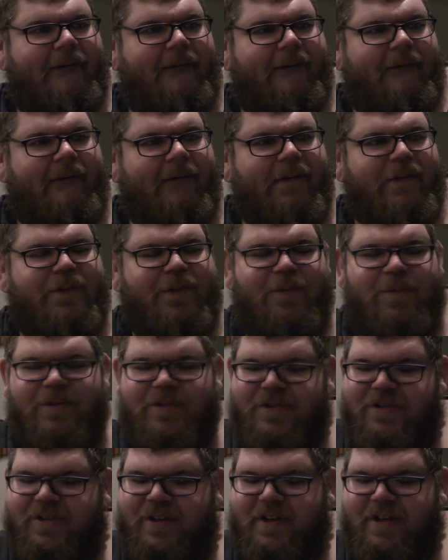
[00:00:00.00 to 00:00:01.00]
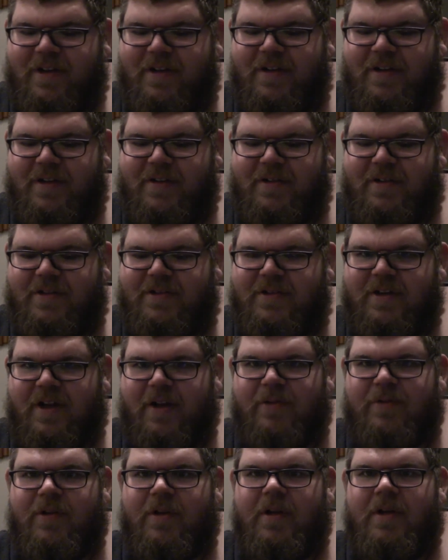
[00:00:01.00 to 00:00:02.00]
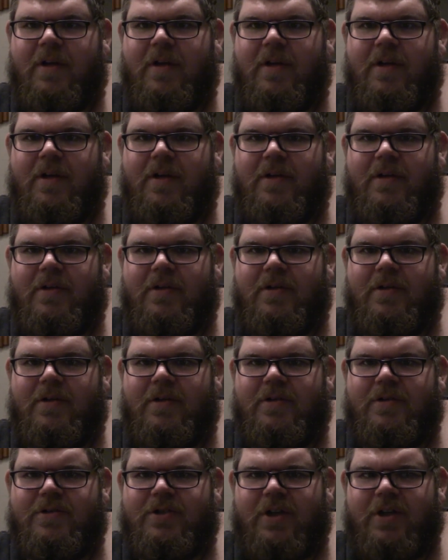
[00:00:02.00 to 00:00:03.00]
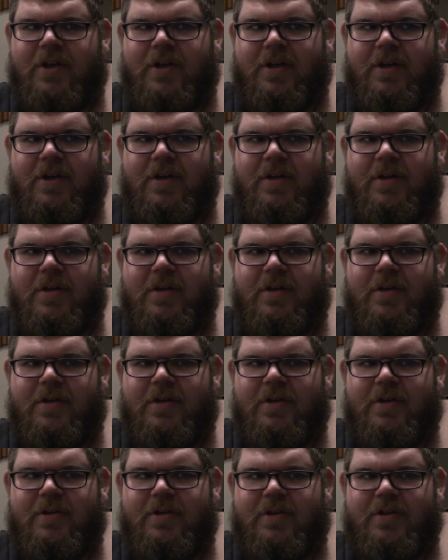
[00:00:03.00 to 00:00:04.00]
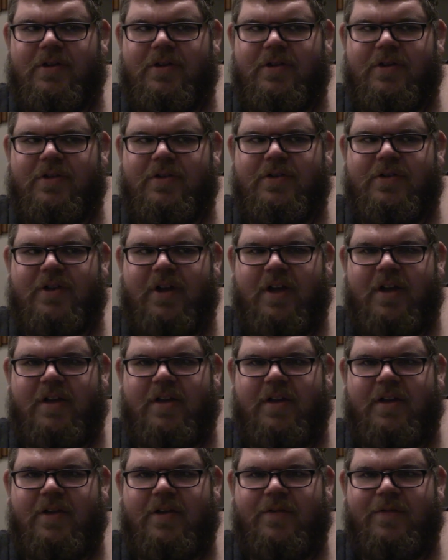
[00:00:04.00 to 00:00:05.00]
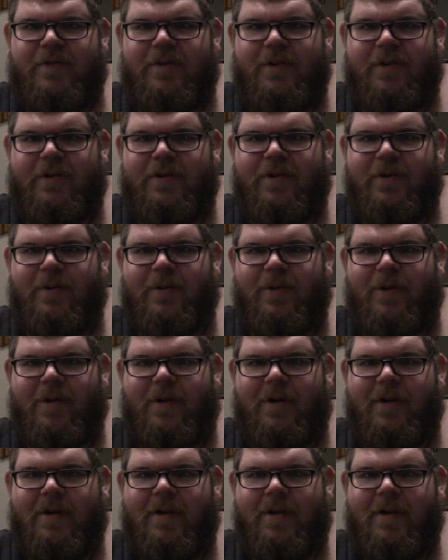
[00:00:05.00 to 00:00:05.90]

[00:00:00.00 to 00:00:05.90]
So we're just sitting there listening. She goes, "Jerry, there's a snake in the front door."